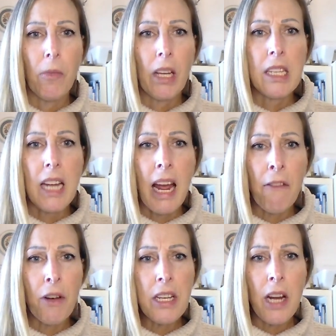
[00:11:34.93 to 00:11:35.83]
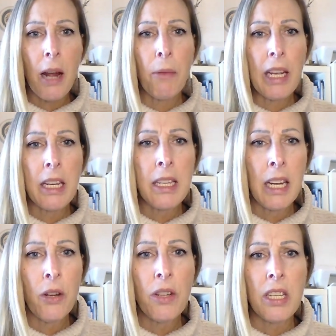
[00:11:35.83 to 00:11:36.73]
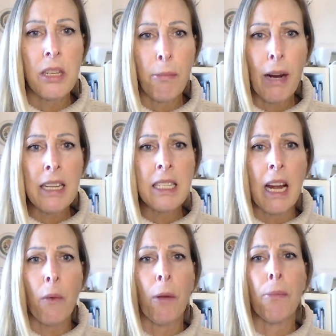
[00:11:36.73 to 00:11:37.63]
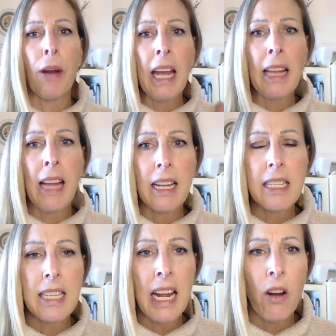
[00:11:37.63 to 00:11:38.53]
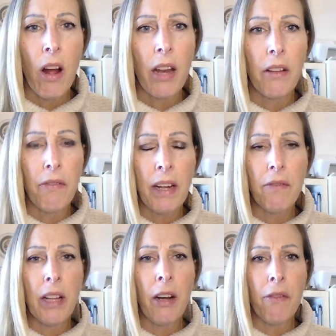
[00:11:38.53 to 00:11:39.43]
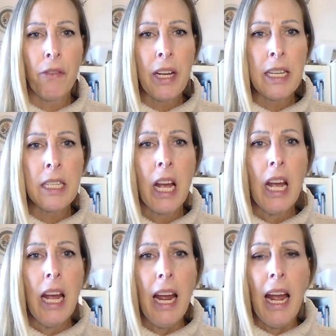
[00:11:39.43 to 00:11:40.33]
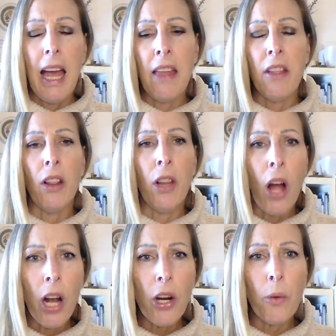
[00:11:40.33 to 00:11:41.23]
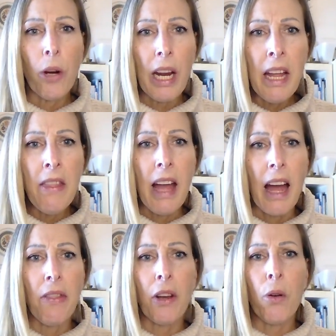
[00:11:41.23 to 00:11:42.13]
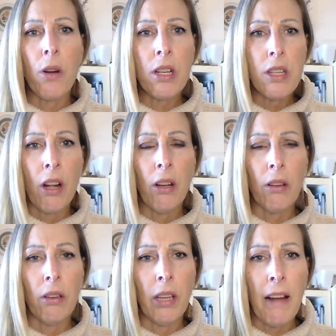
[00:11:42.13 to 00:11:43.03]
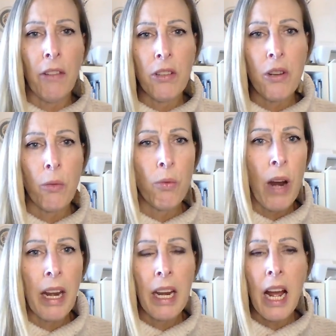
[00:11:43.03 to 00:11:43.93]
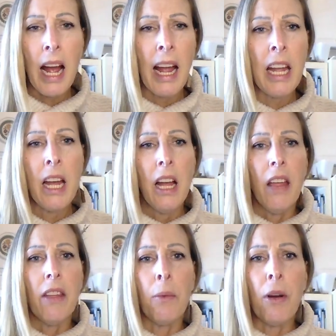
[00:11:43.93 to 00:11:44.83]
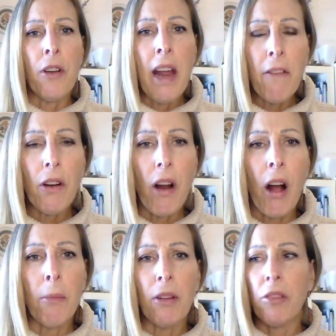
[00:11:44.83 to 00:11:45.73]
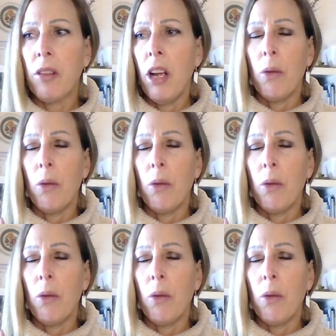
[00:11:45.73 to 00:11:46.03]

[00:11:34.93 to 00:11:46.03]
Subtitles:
Because every time we continue to suppress that, we're bringing that state on, the fight, flight, or freeze. And the longer we're in that, the cortisol levels are running high, and we're almost